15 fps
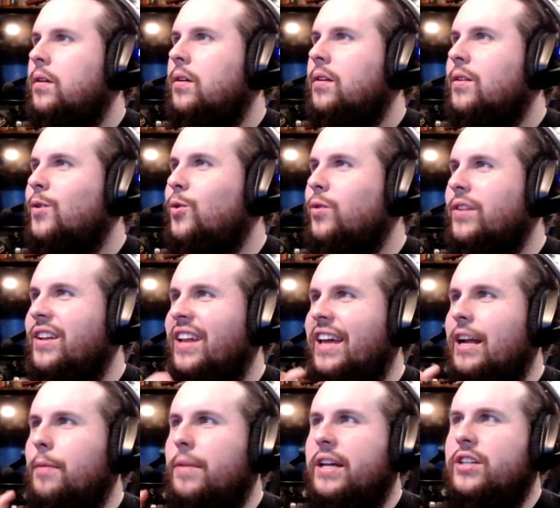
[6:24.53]
Cool little
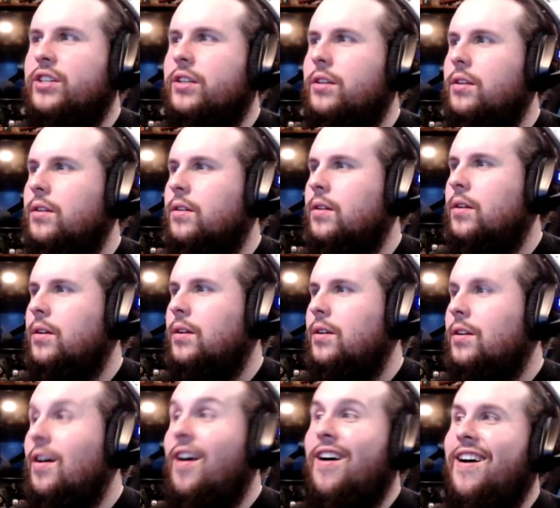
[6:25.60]
animation.
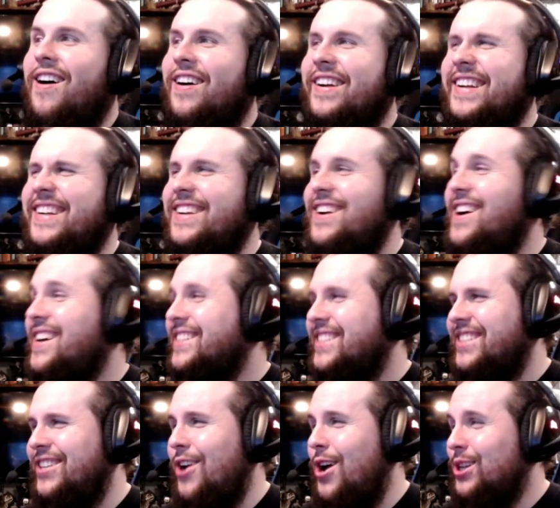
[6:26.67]
Ah,
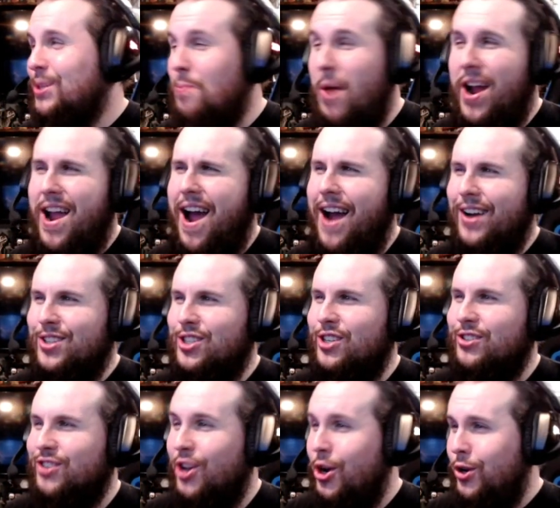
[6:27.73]
yes, my
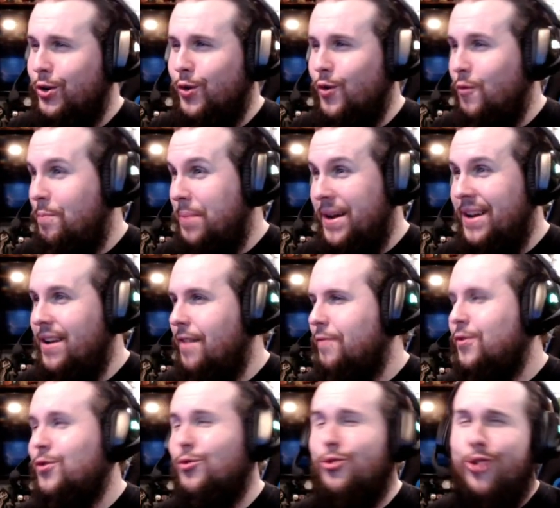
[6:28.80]
axes. You've been of
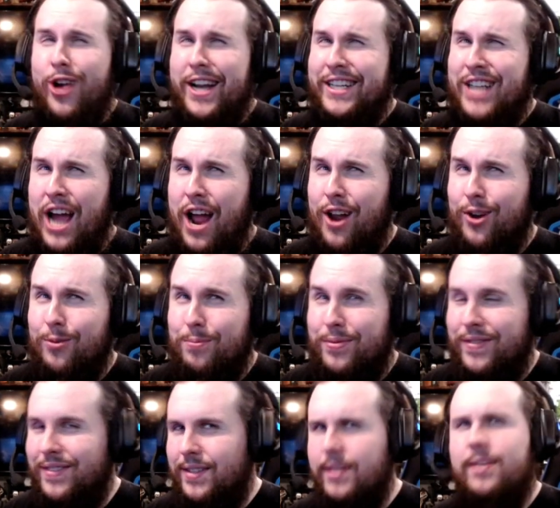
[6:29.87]
great help.
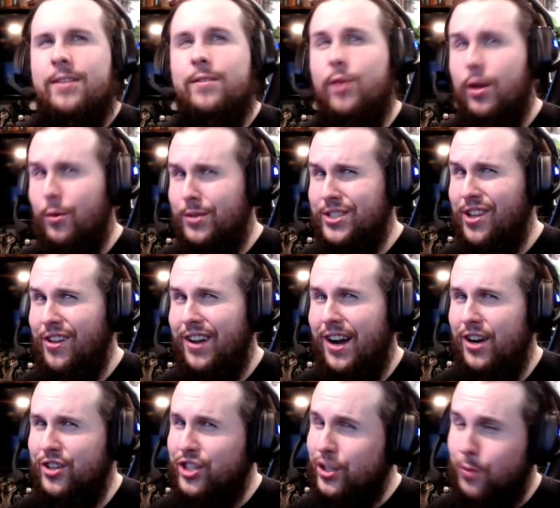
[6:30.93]
Well, we're Zollin
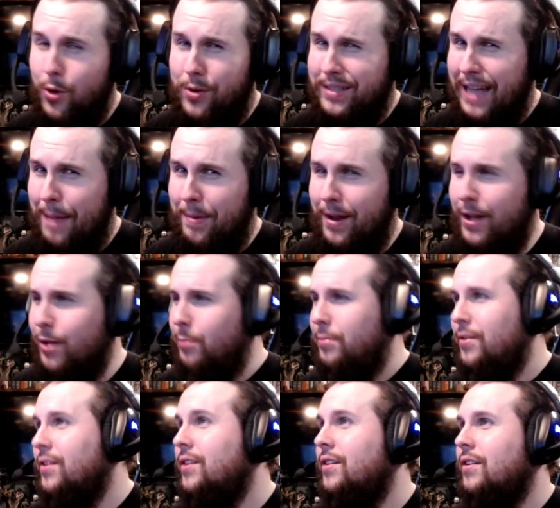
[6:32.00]
Ironshield. We're always happy to help.
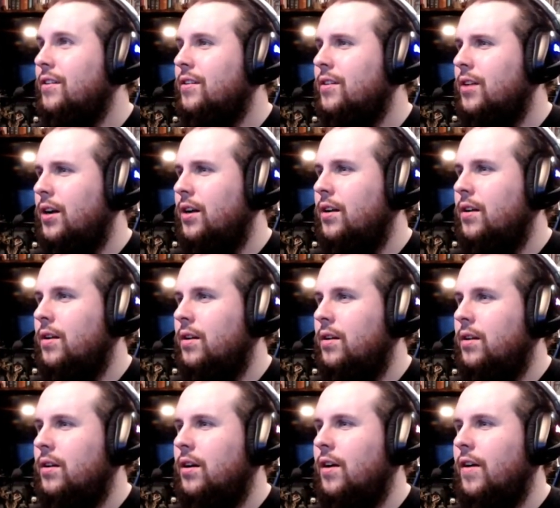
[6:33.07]

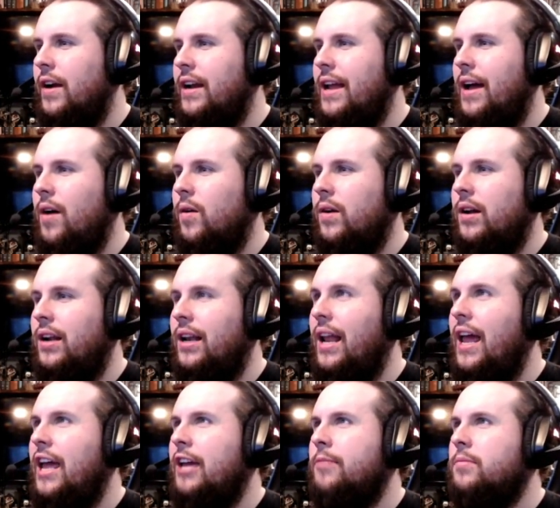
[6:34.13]
All right, now
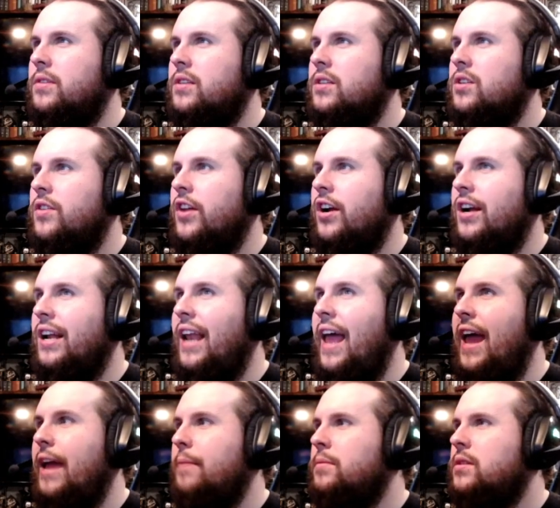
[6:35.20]
claimed. So they're
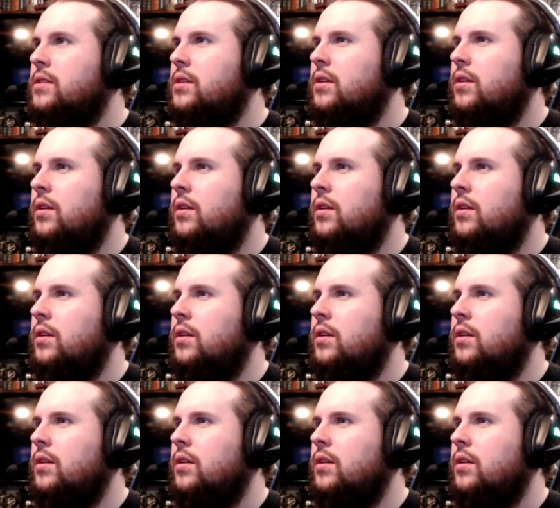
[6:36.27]
claimed.